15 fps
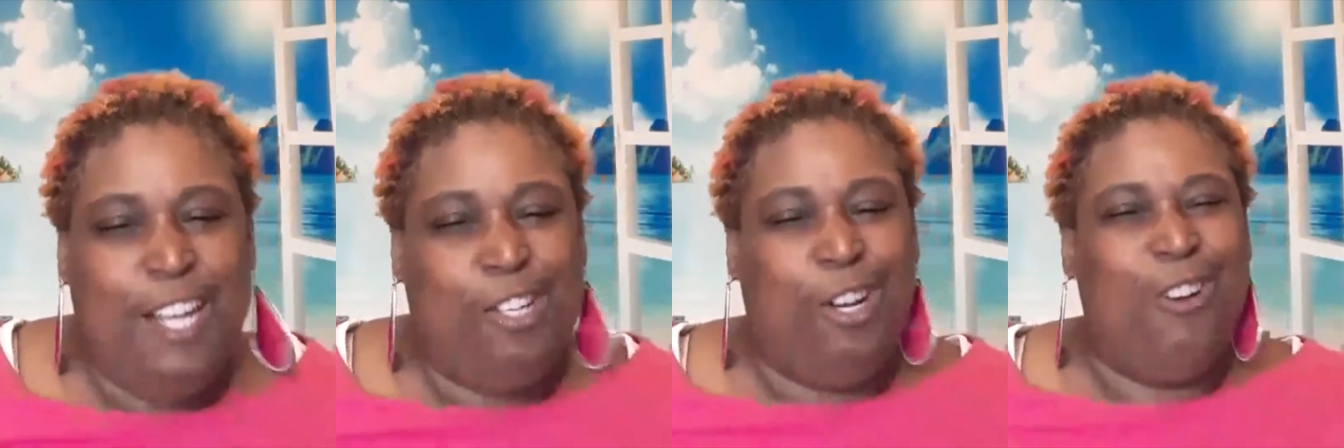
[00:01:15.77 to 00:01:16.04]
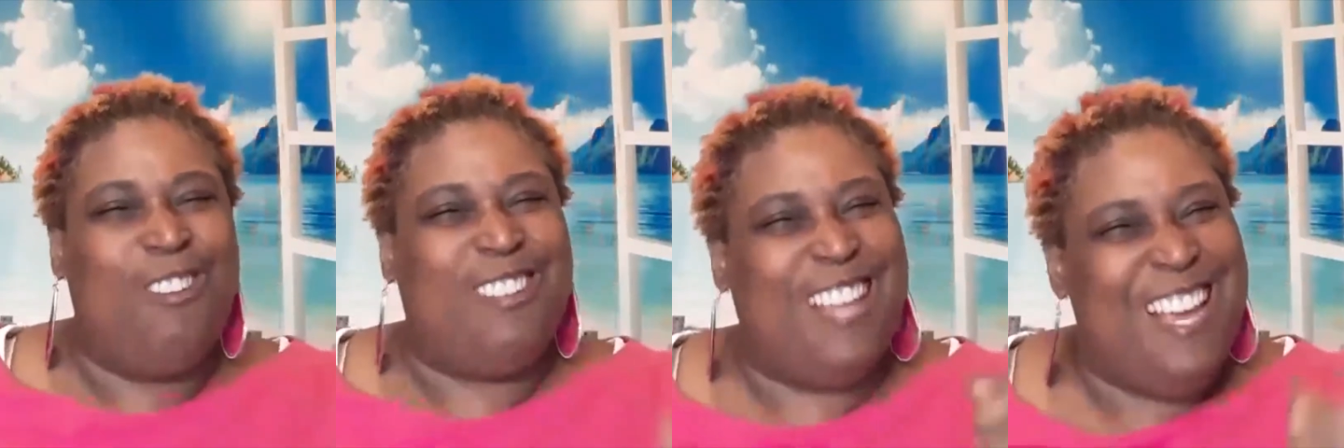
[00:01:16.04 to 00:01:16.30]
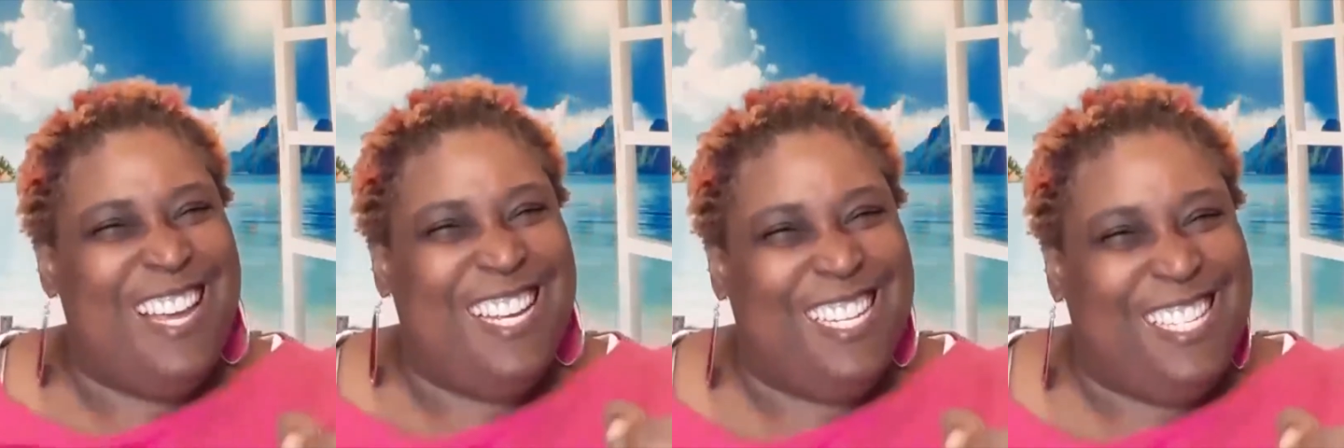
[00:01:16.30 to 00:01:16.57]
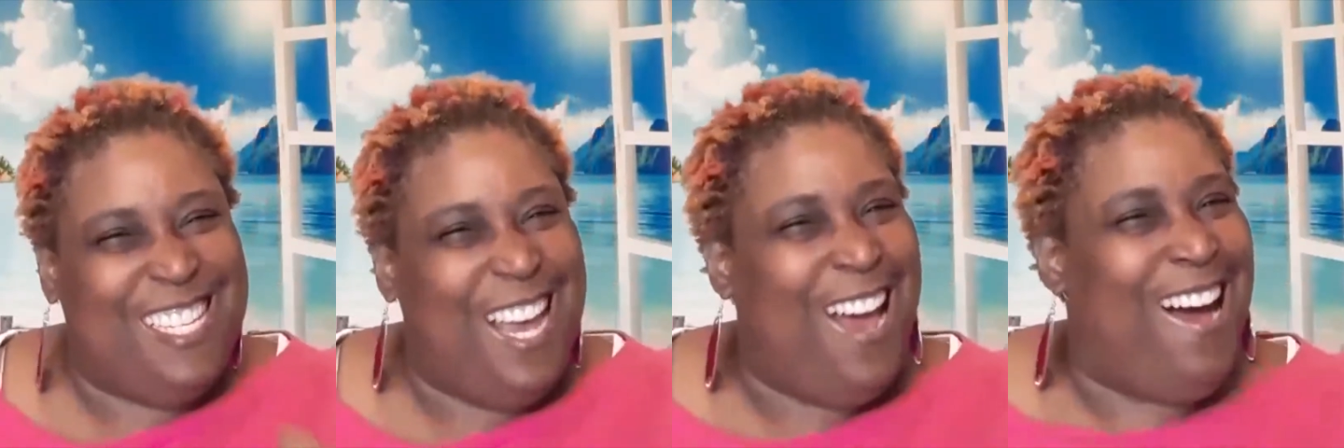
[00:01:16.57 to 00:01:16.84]
Truth
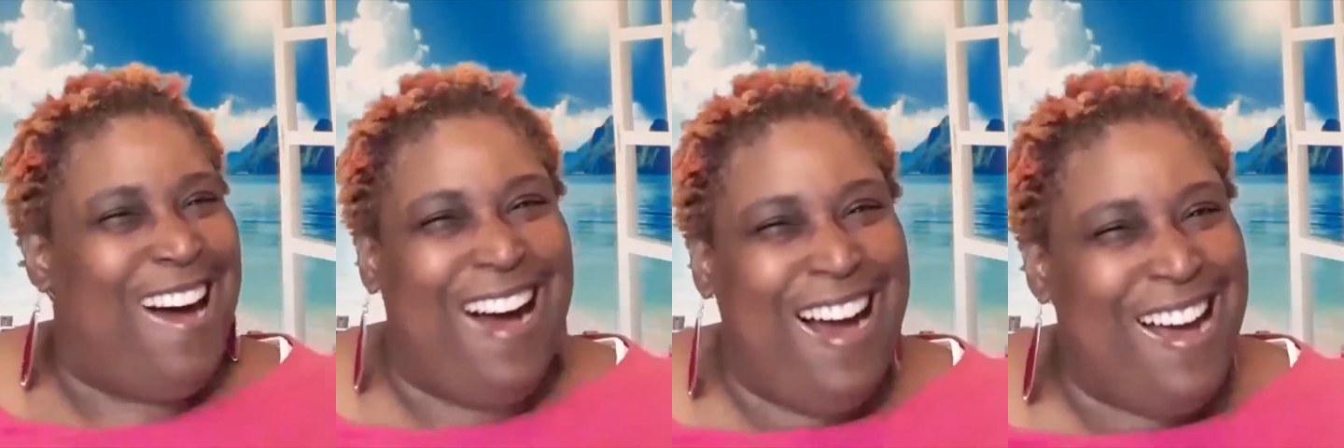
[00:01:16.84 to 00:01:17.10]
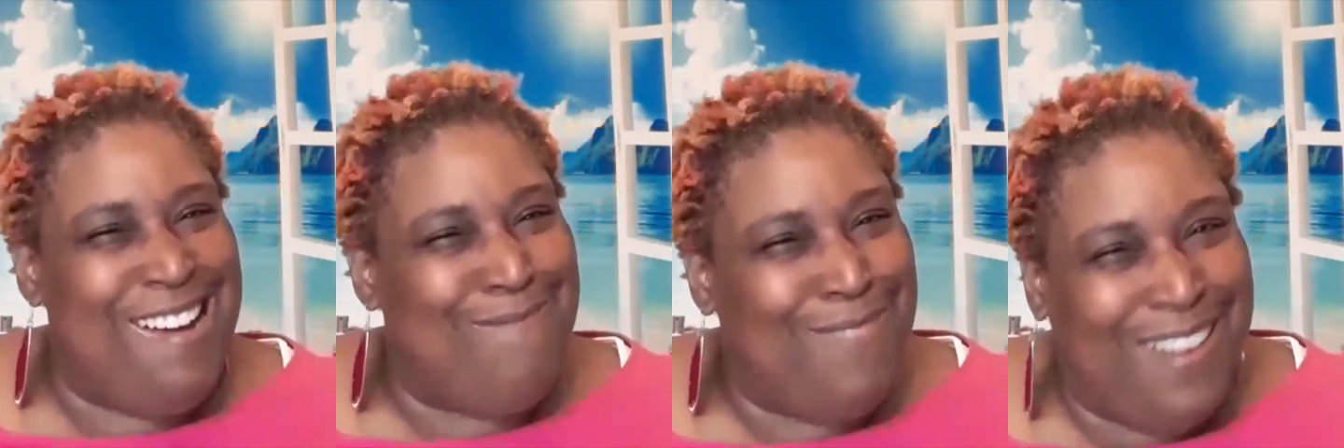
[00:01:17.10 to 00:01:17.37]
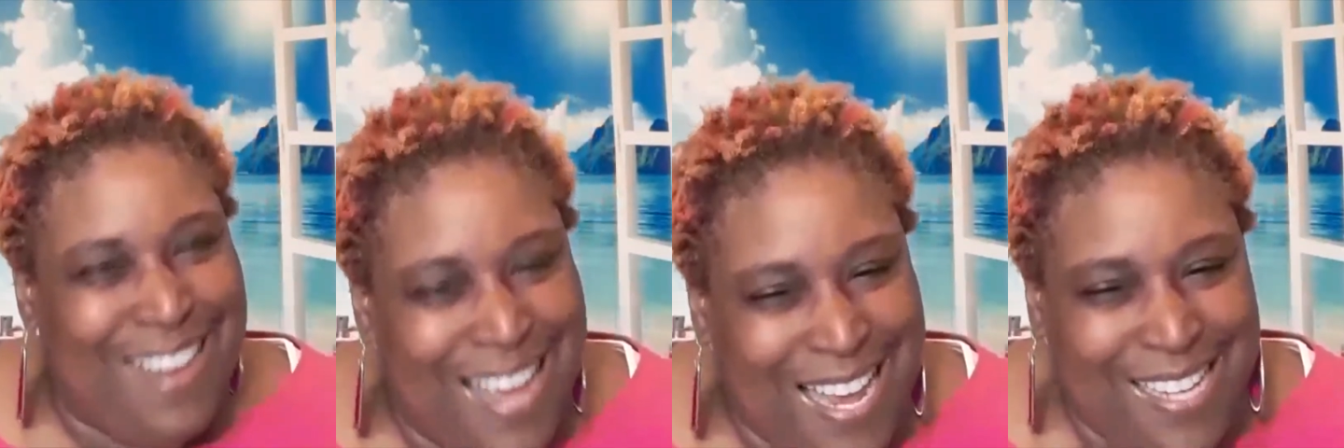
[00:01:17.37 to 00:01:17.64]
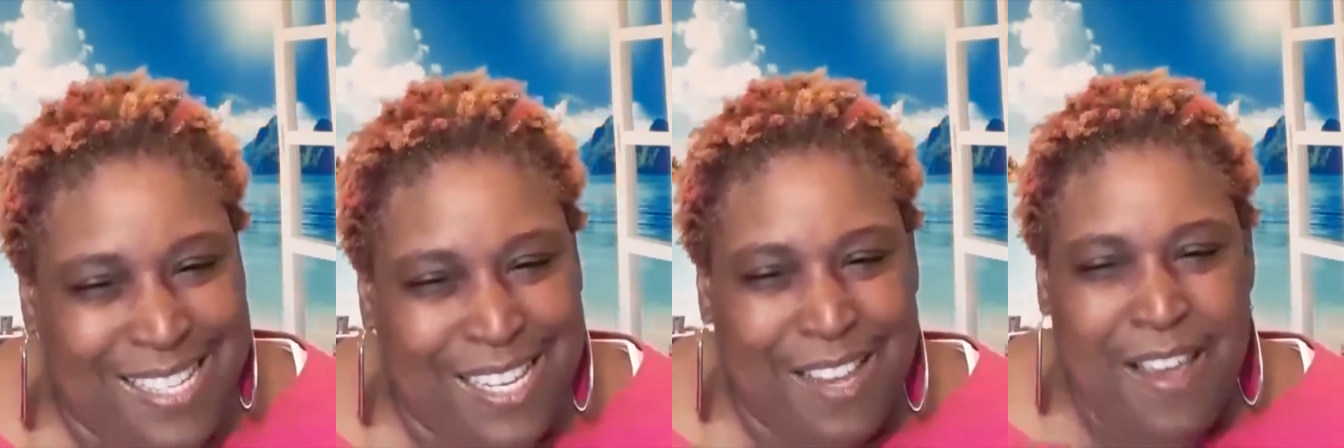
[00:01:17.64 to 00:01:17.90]
is, I'm late